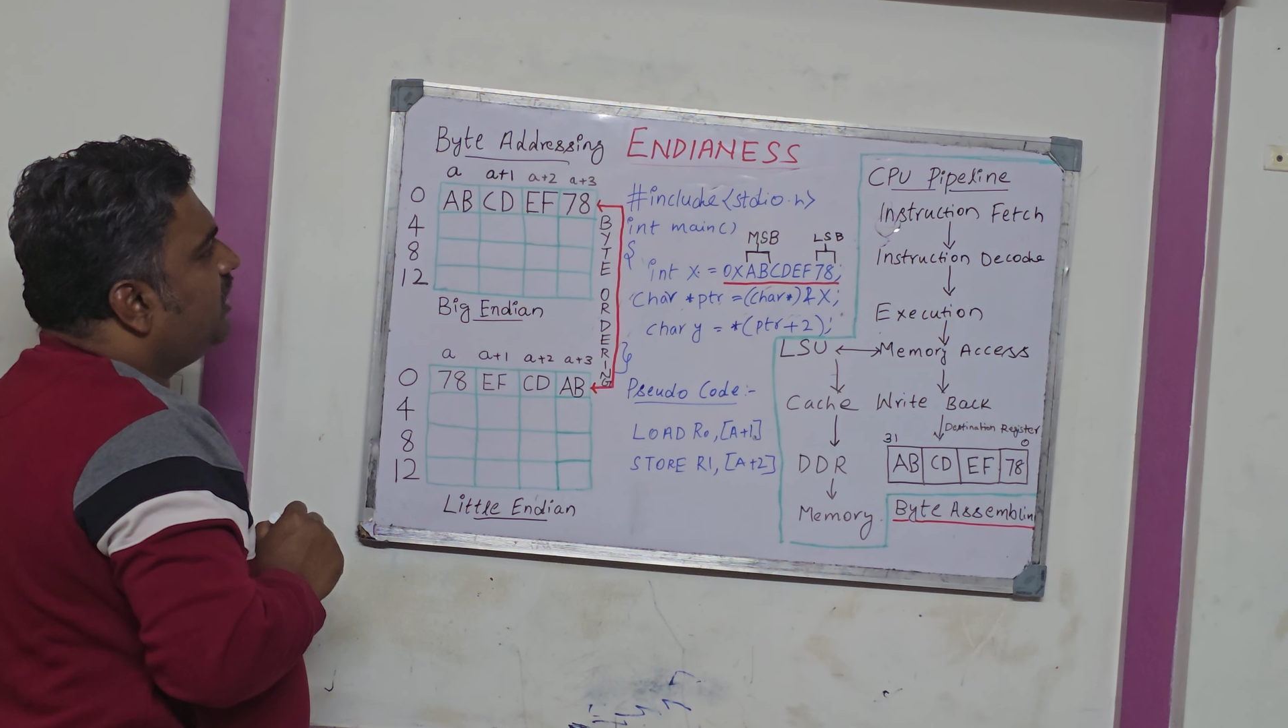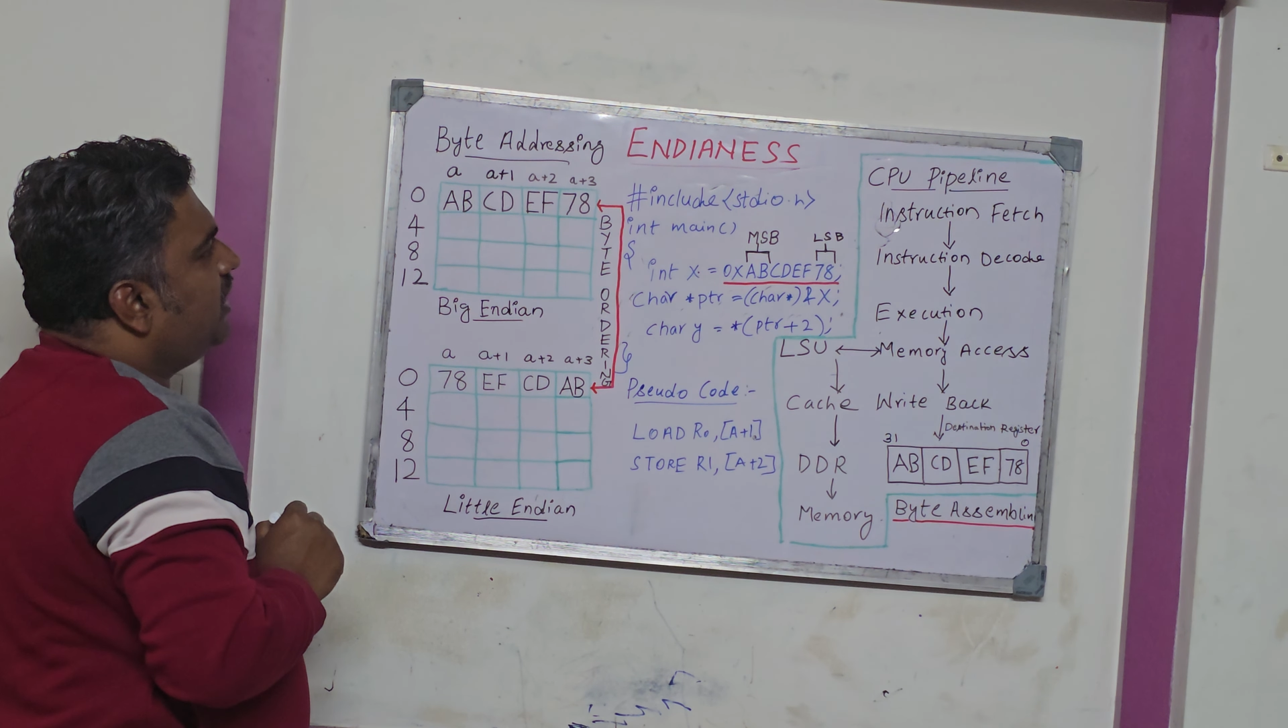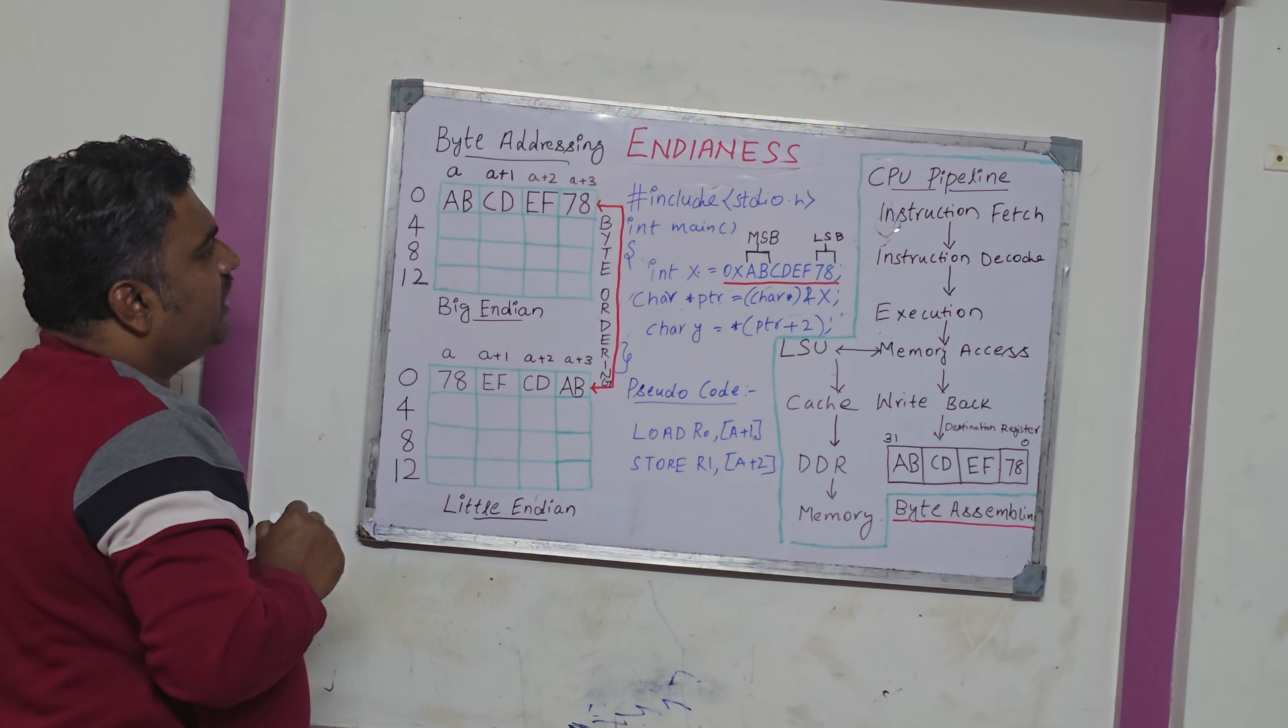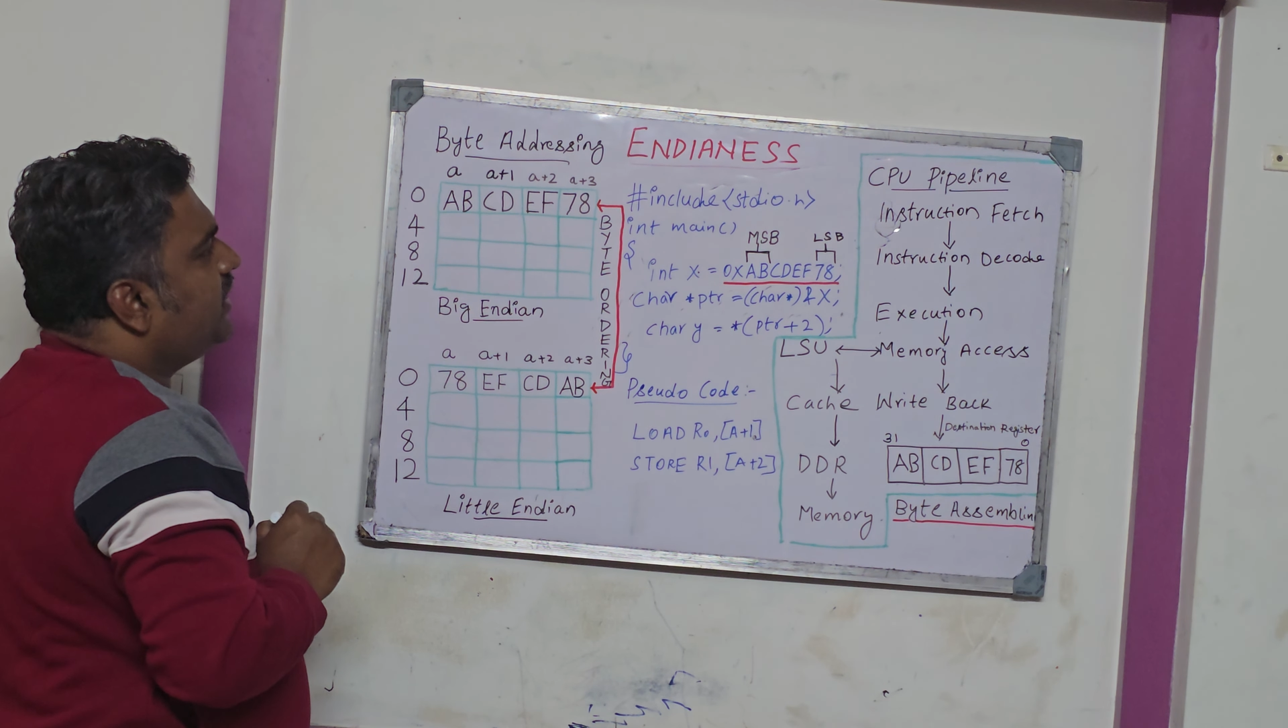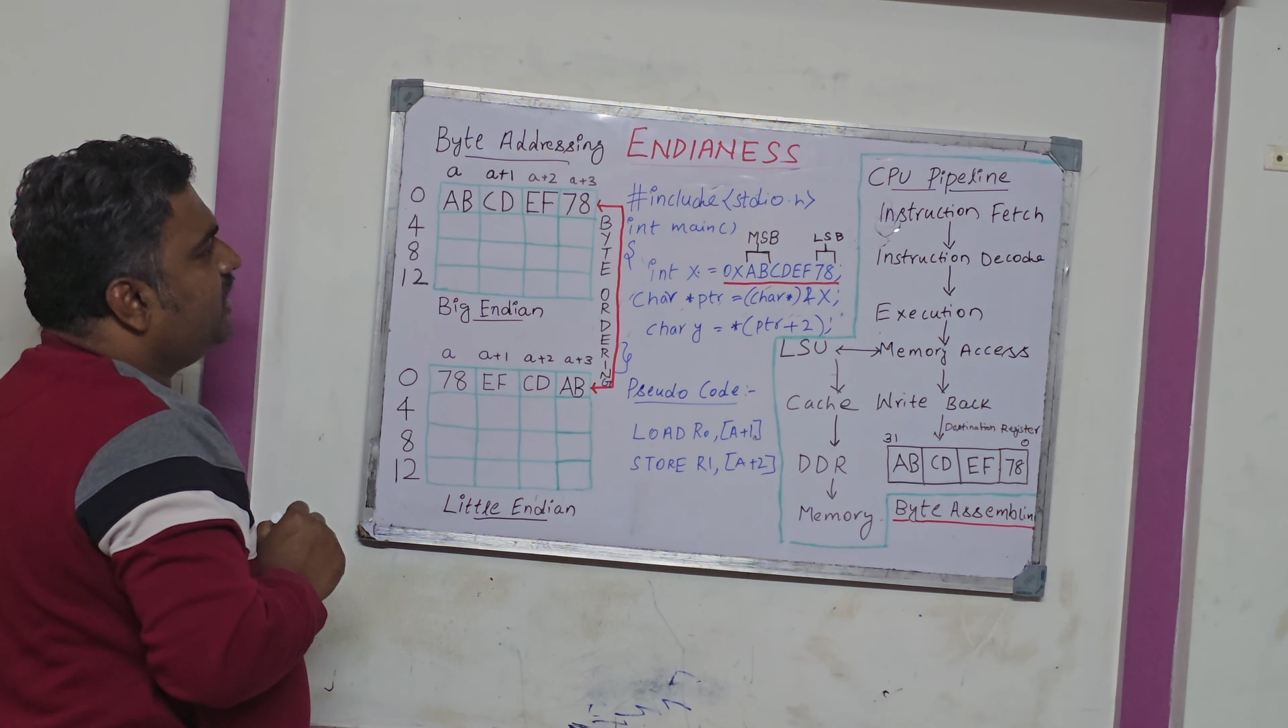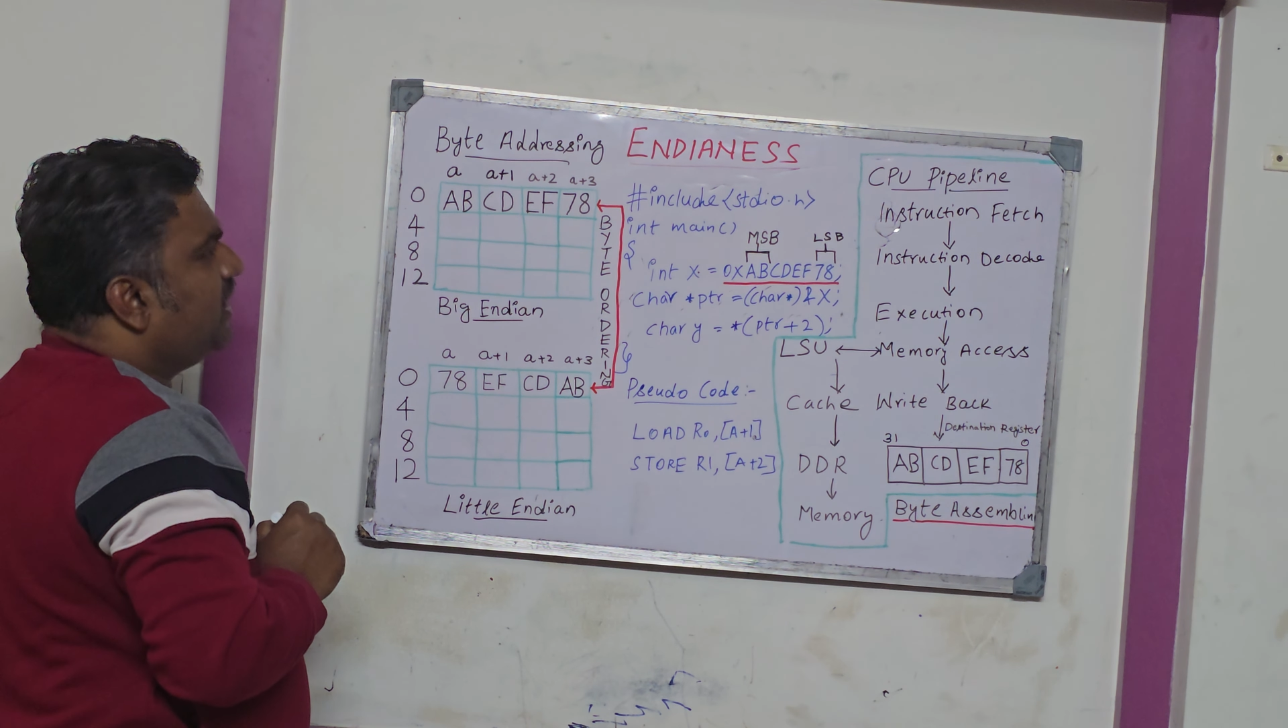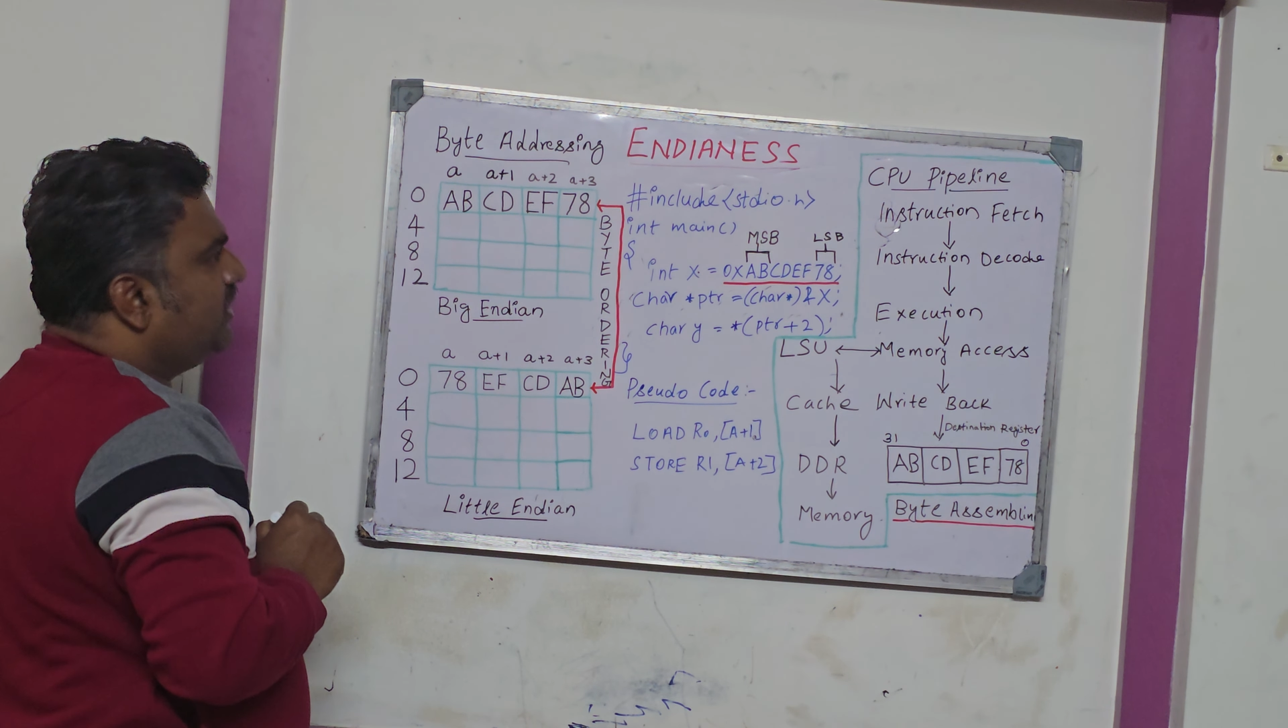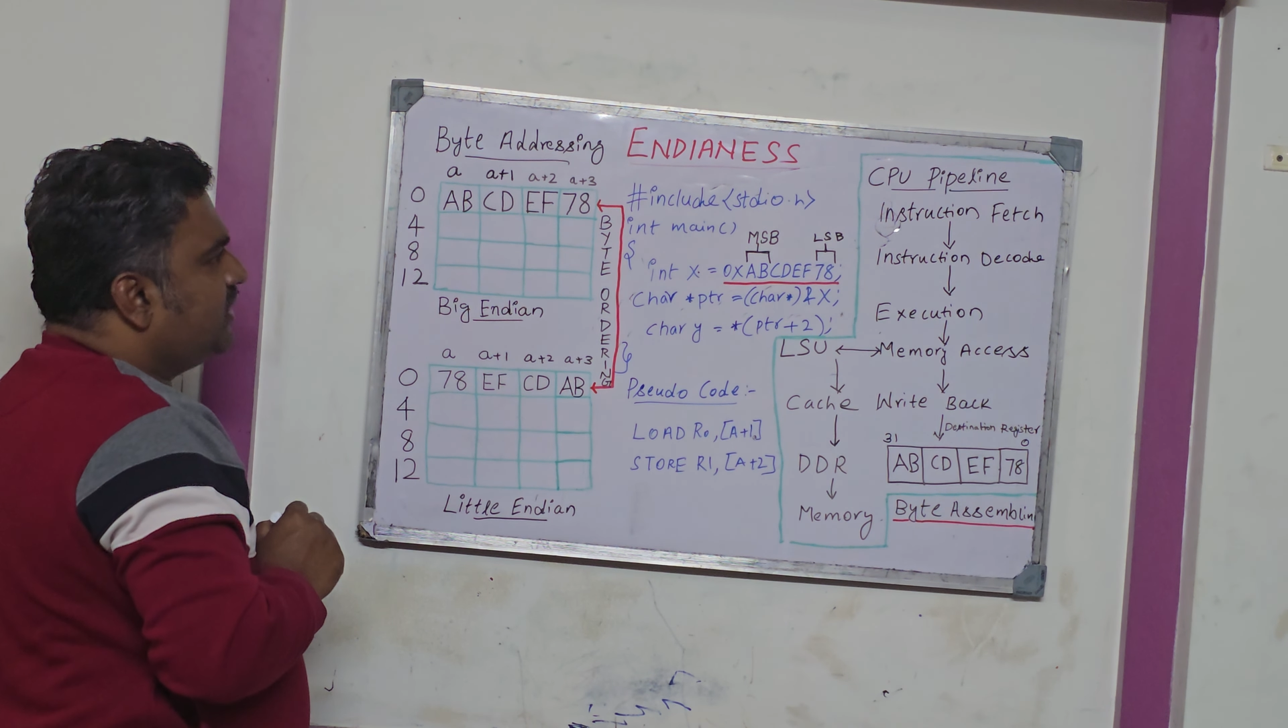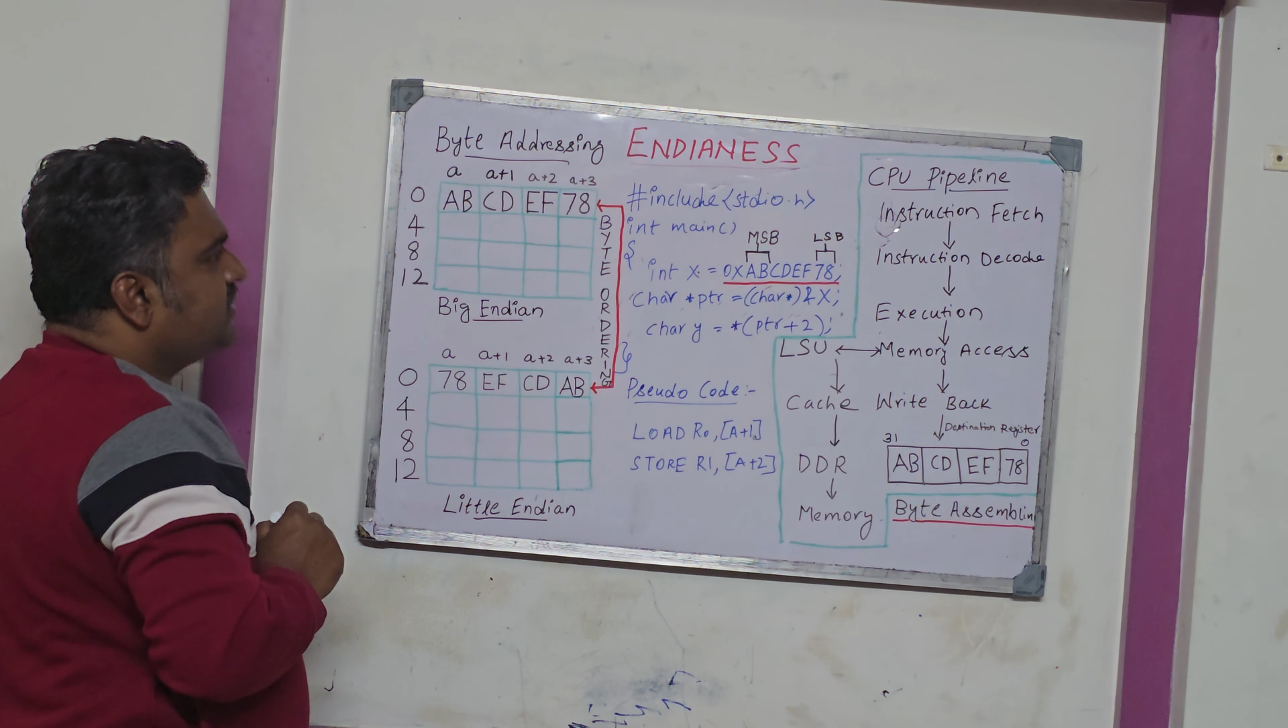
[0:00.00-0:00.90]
at an address